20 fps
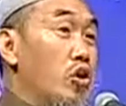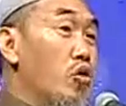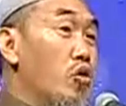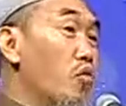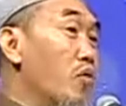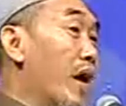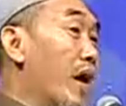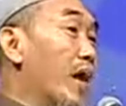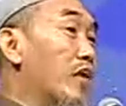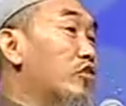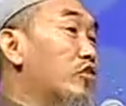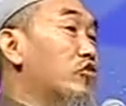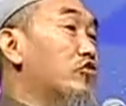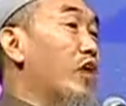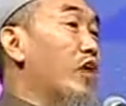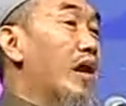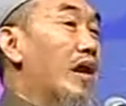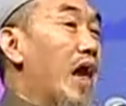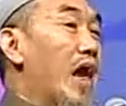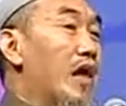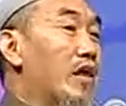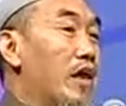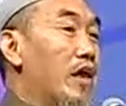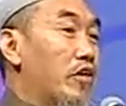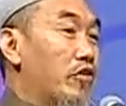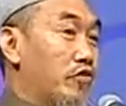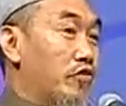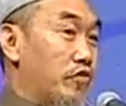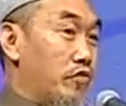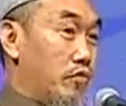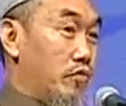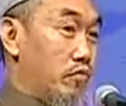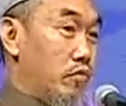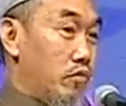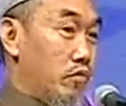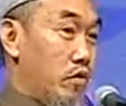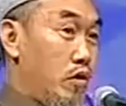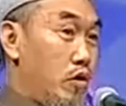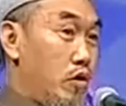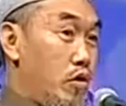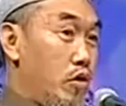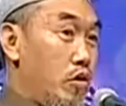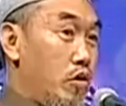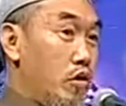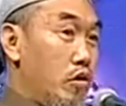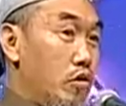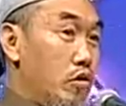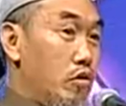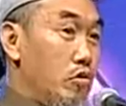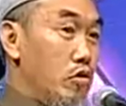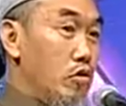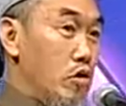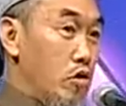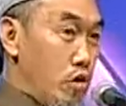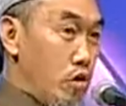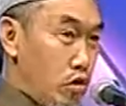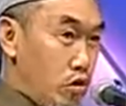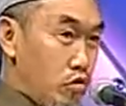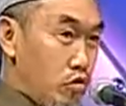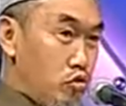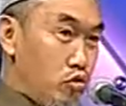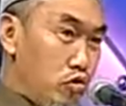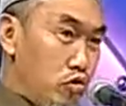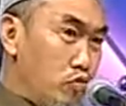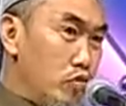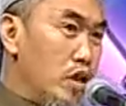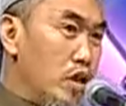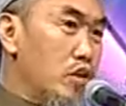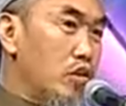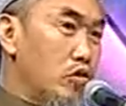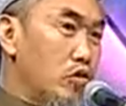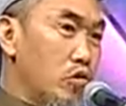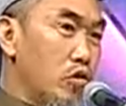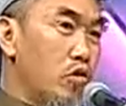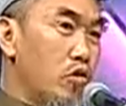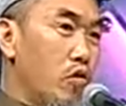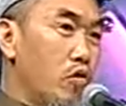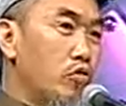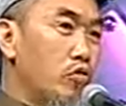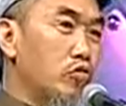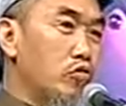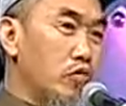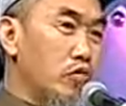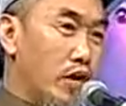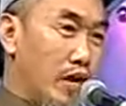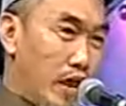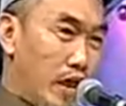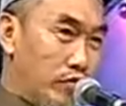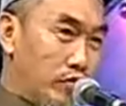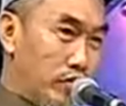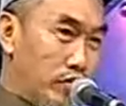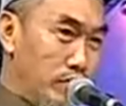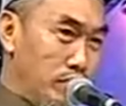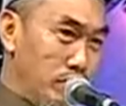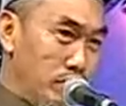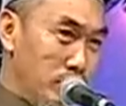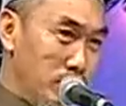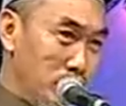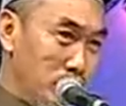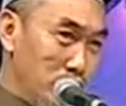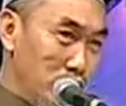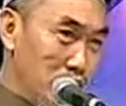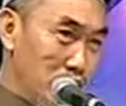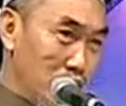No extra luggage. Do you need to go to the custom?